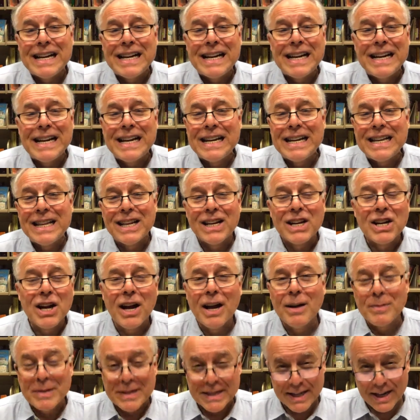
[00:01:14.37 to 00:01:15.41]
in the
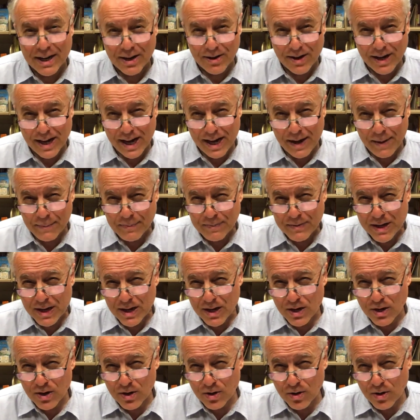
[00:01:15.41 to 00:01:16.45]
commentary
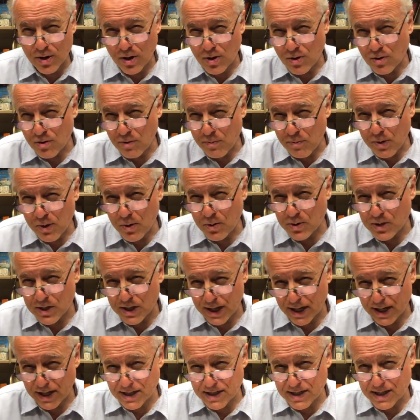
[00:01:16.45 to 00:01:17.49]
your own
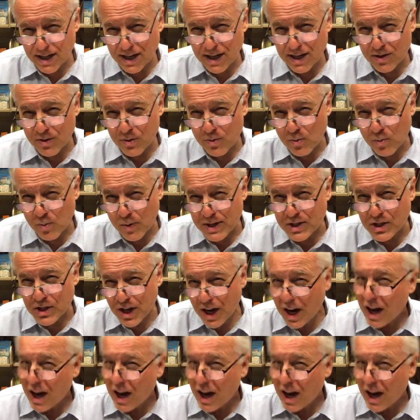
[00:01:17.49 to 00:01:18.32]
musings on which